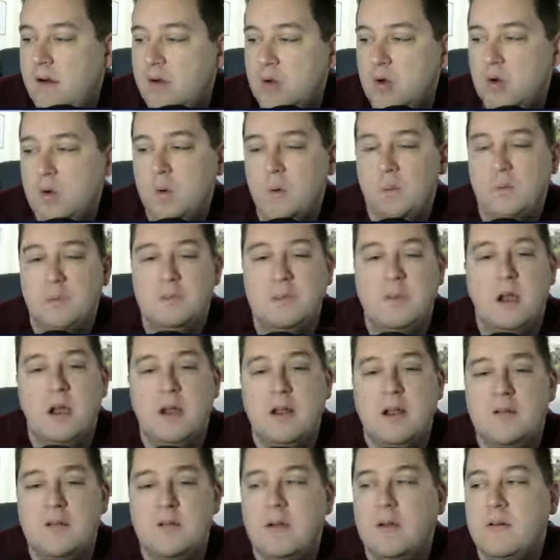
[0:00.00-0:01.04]
Cool. All
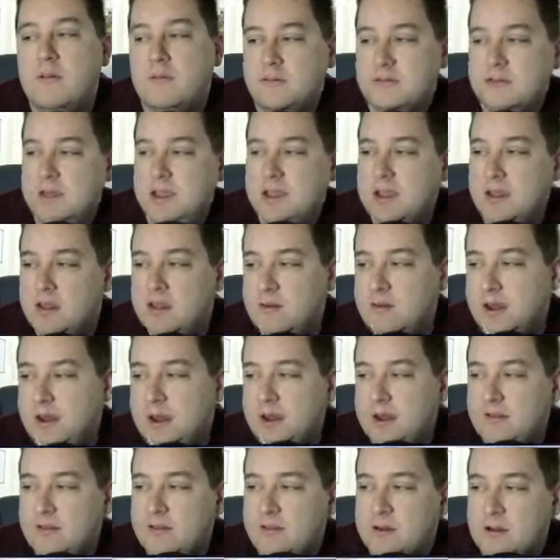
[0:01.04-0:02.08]
right, so everyone's getting the right
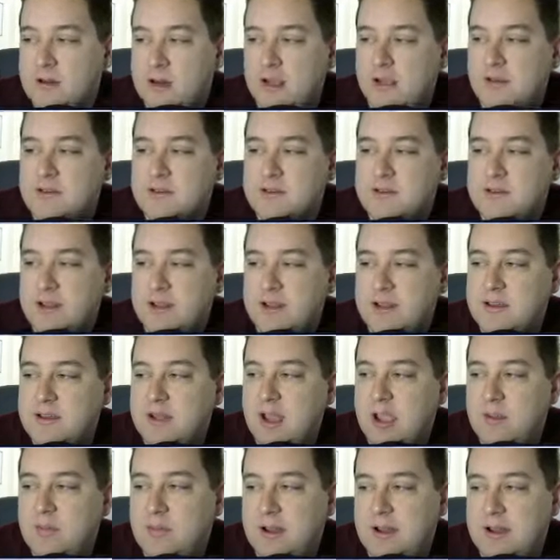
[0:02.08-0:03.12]
answer, and I understand
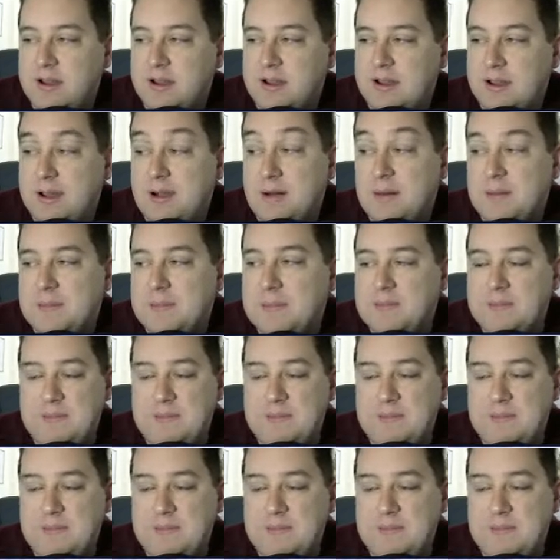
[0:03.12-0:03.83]
typing it out.